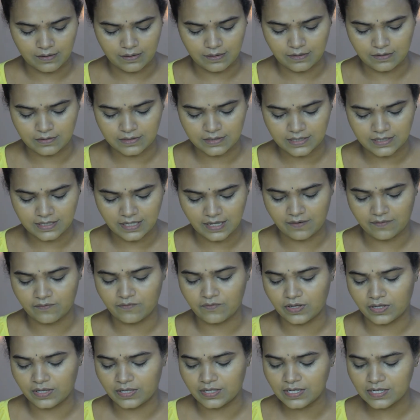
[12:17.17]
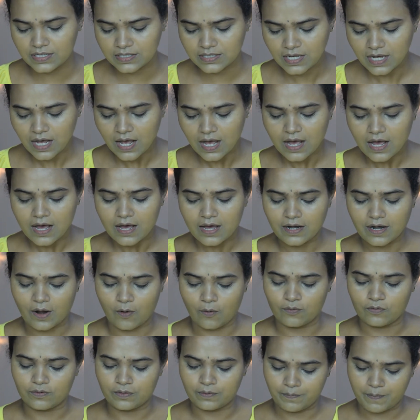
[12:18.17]
skin with this.
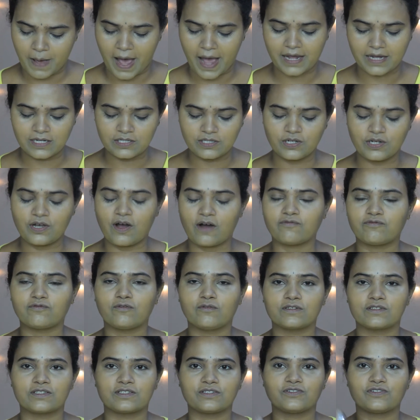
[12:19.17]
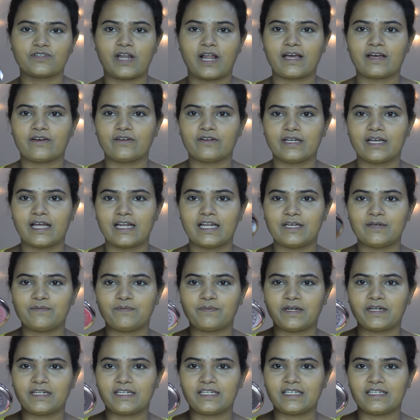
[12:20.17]
Now the packaging of course is like really
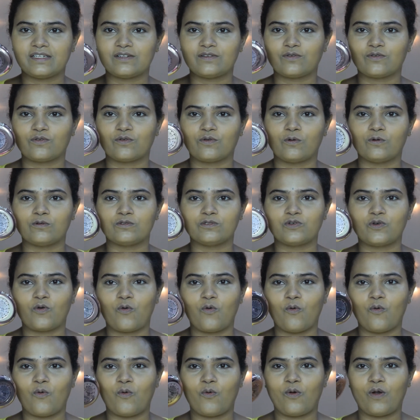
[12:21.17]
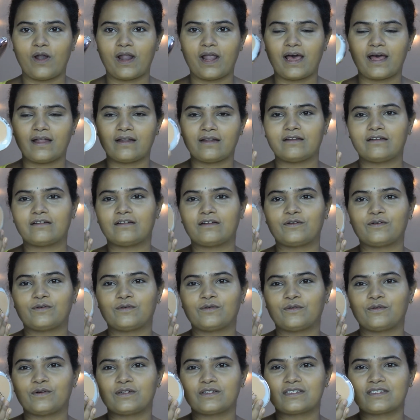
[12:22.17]
pretty, rose gold, and
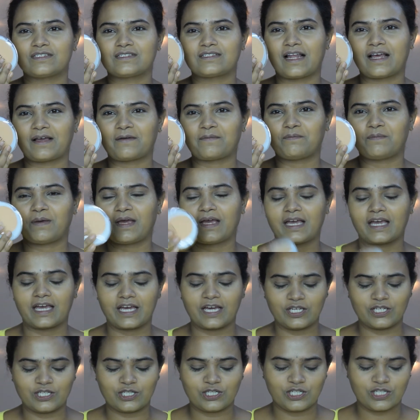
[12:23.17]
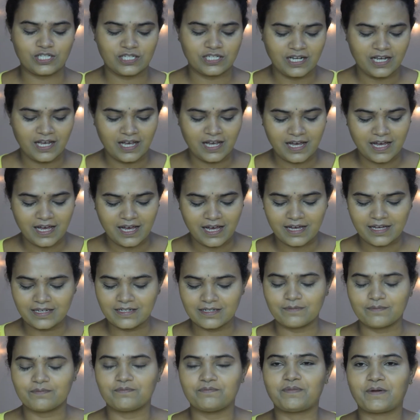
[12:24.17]
it's like pinkish,
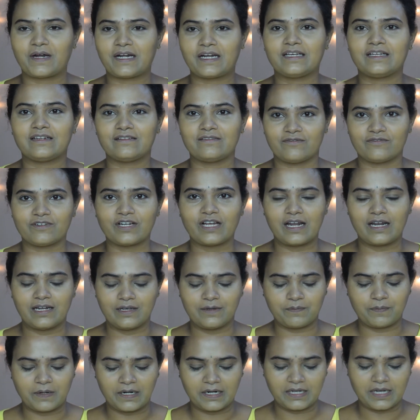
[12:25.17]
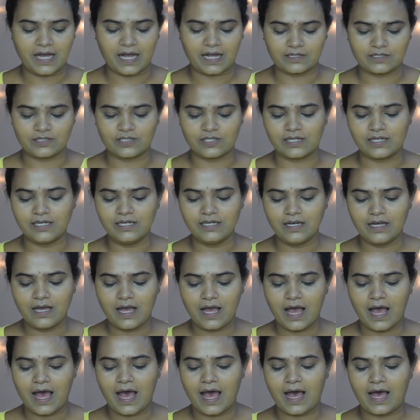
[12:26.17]
really pretty actually.
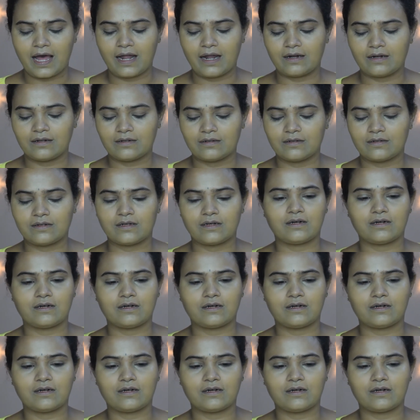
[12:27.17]
And